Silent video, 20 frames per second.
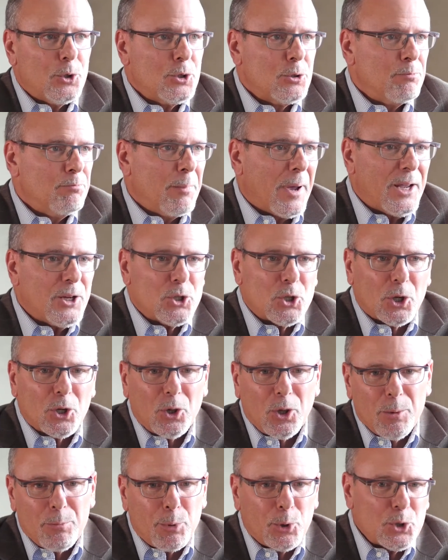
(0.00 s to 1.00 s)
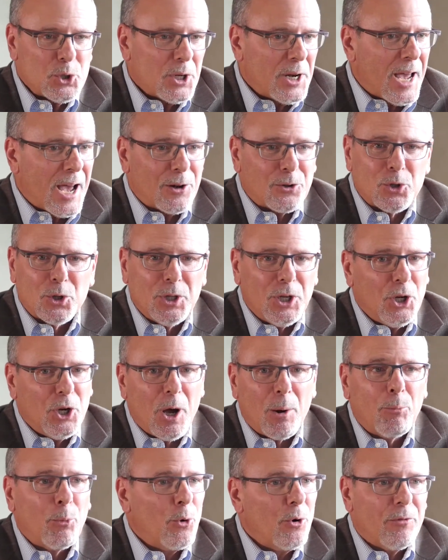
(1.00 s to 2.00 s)
which basically puts it out to
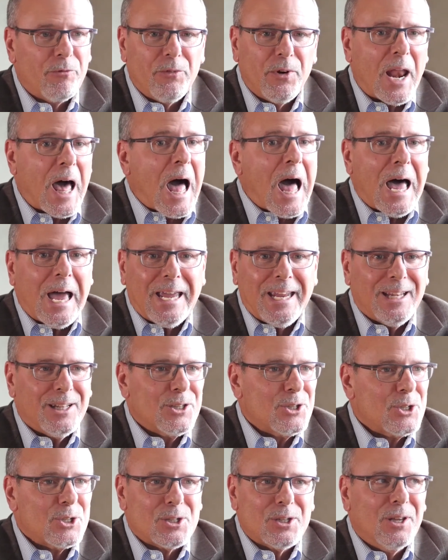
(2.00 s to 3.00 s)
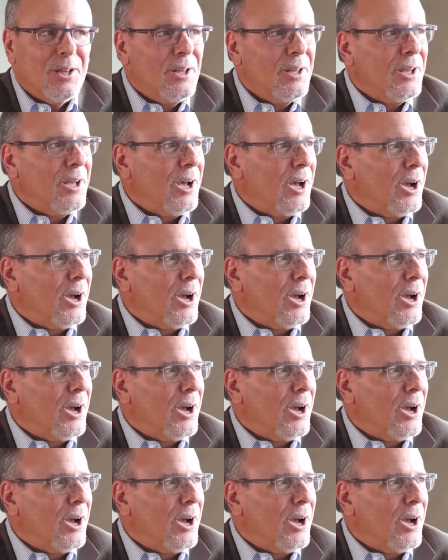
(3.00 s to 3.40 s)
the number of nines